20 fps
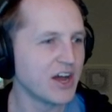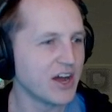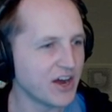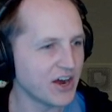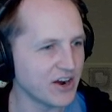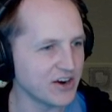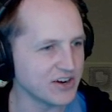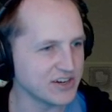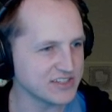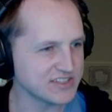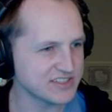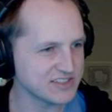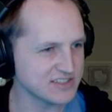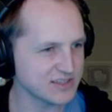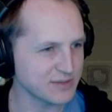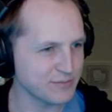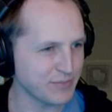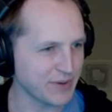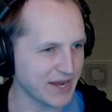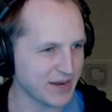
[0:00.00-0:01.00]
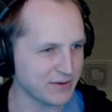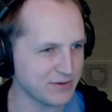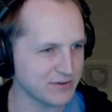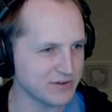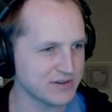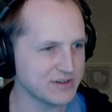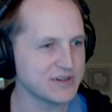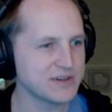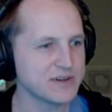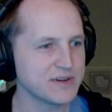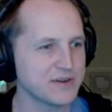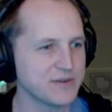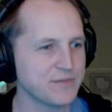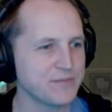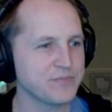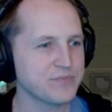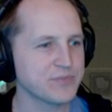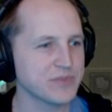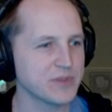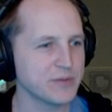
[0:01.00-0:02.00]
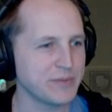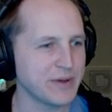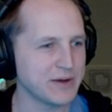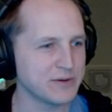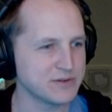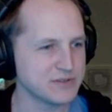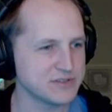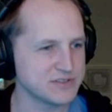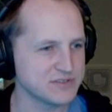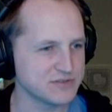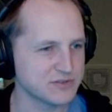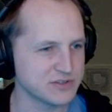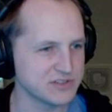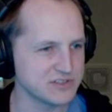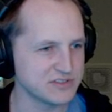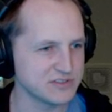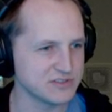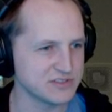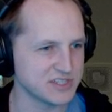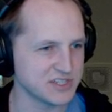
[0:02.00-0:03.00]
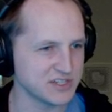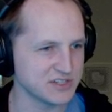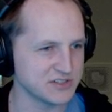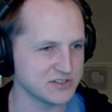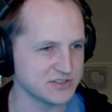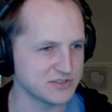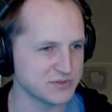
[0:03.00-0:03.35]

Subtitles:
Harnesses the powers of crystal tears,